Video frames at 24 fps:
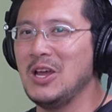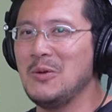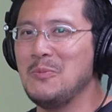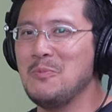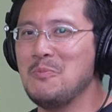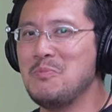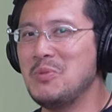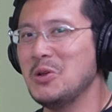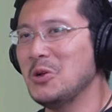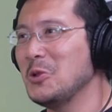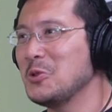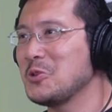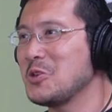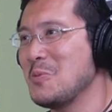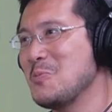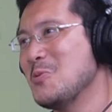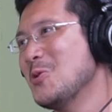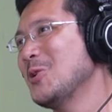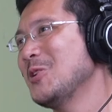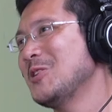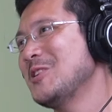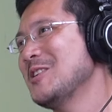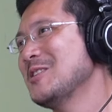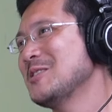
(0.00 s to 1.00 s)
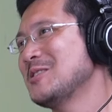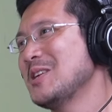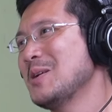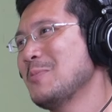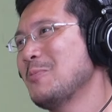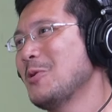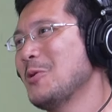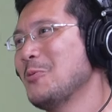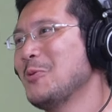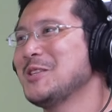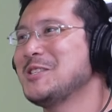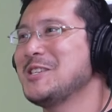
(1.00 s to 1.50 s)
build community in
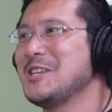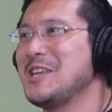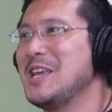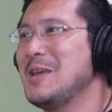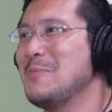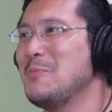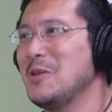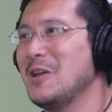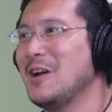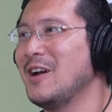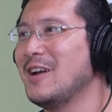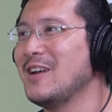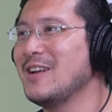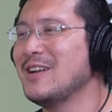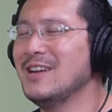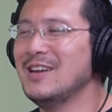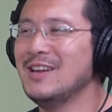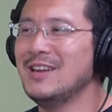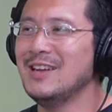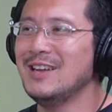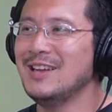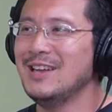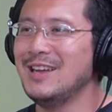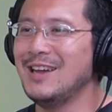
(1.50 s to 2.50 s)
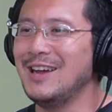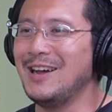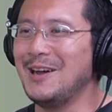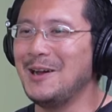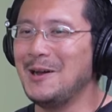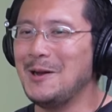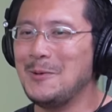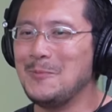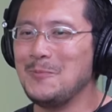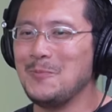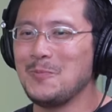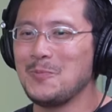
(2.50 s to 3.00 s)
Singapore? What's a KPI?
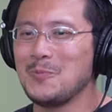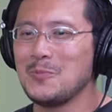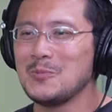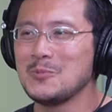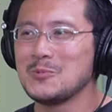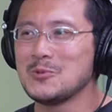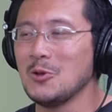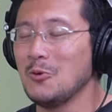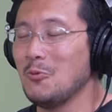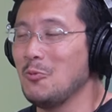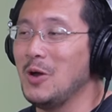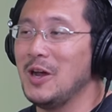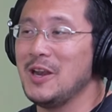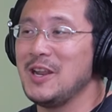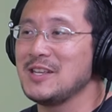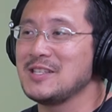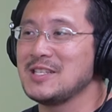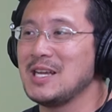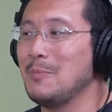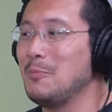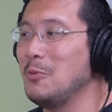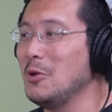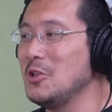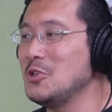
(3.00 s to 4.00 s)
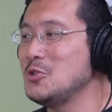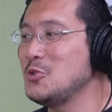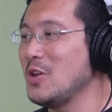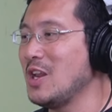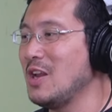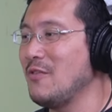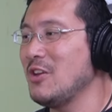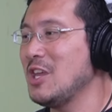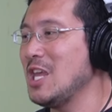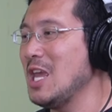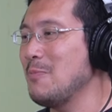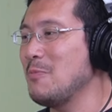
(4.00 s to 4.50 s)
Um, so one example is you can have a
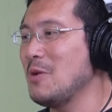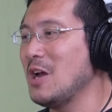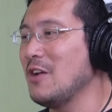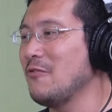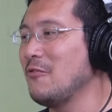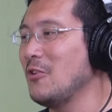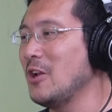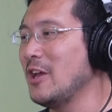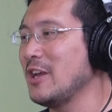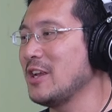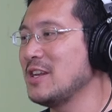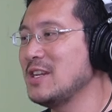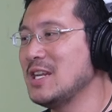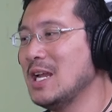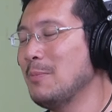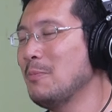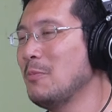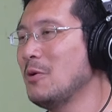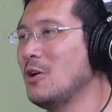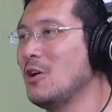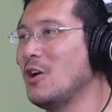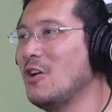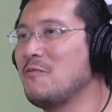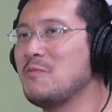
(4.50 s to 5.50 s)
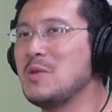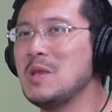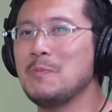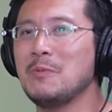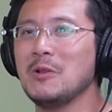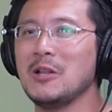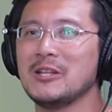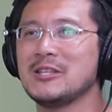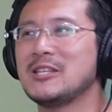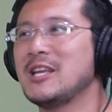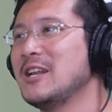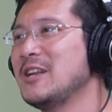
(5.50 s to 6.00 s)
KPI for like number of people
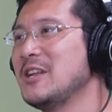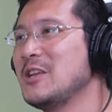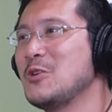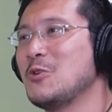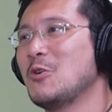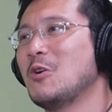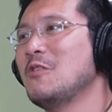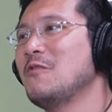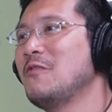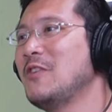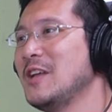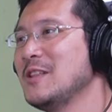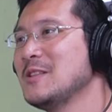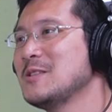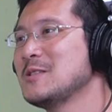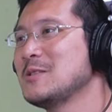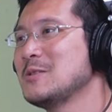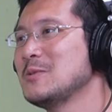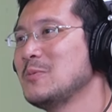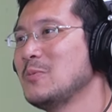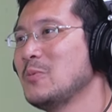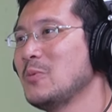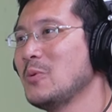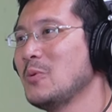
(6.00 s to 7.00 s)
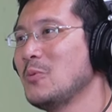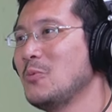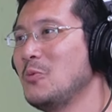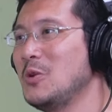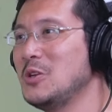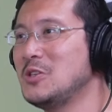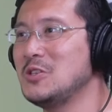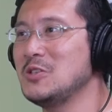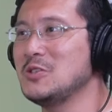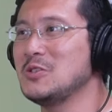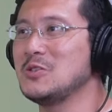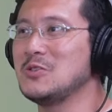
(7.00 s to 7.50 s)
attending your events, which
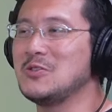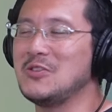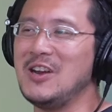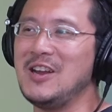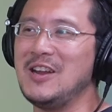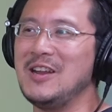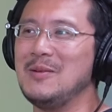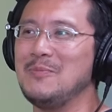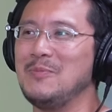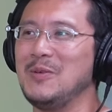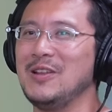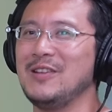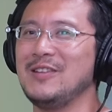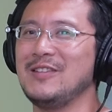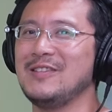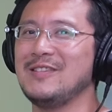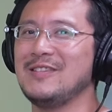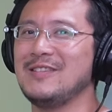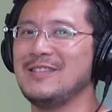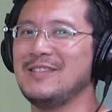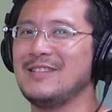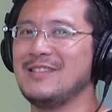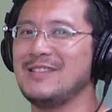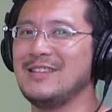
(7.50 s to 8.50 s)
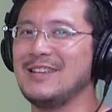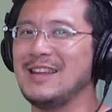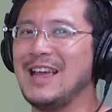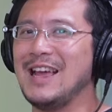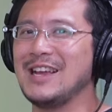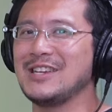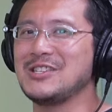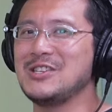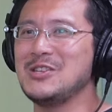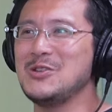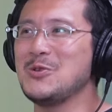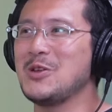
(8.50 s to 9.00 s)
is great, but
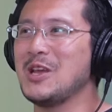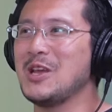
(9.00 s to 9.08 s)
actually you can